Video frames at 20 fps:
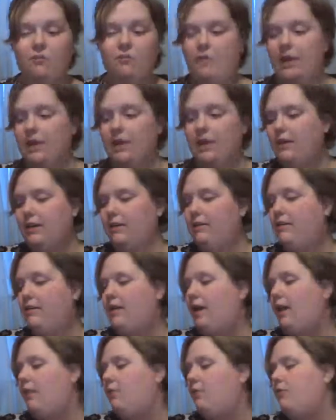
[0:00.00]
my kids
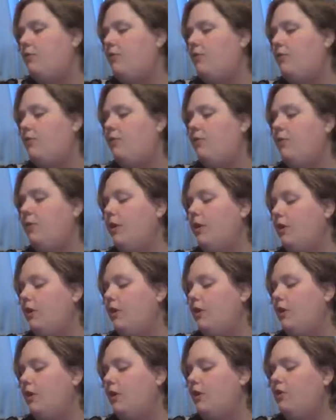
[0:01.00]
how to
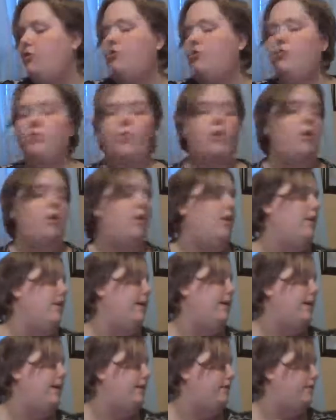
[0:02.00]
draw
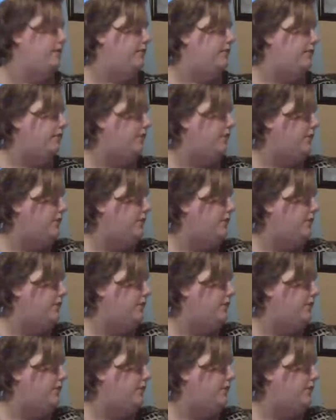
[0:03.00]
and